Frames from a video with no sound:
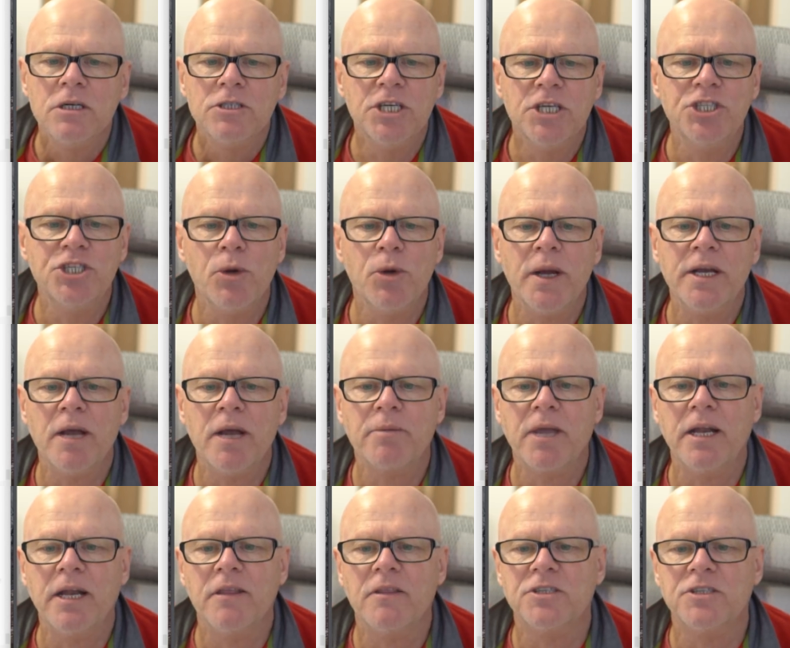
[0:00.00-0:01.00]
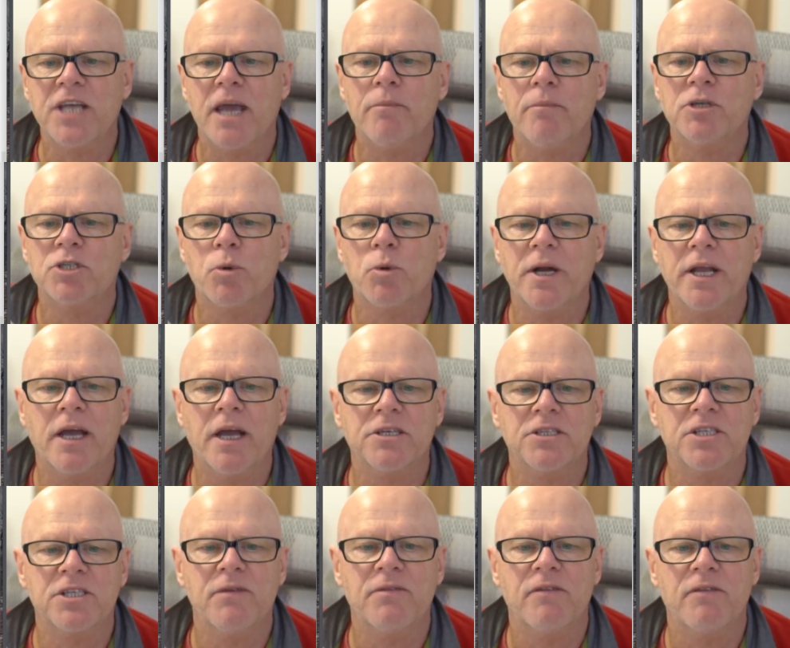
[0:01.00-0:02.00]
Did you end up getting the Tamron 28
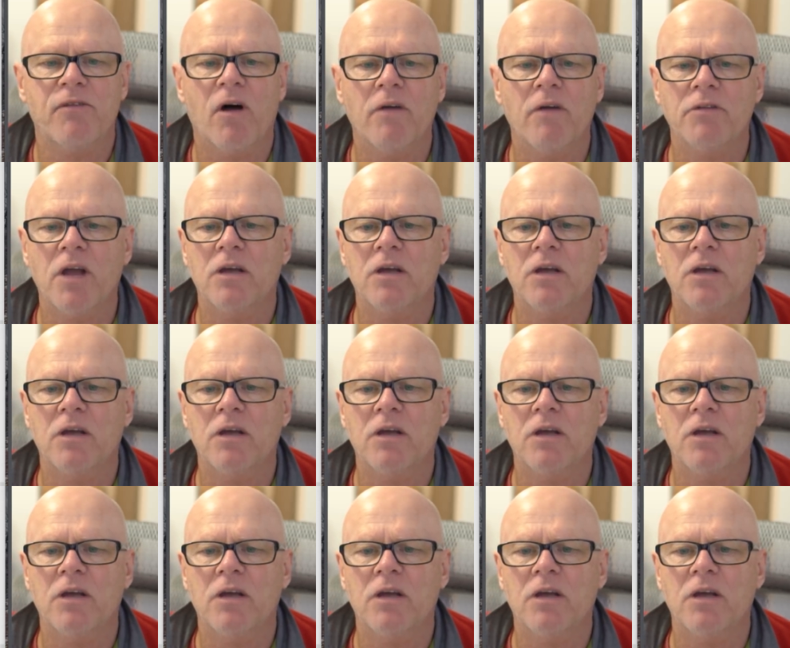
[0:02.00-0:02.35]
to 75?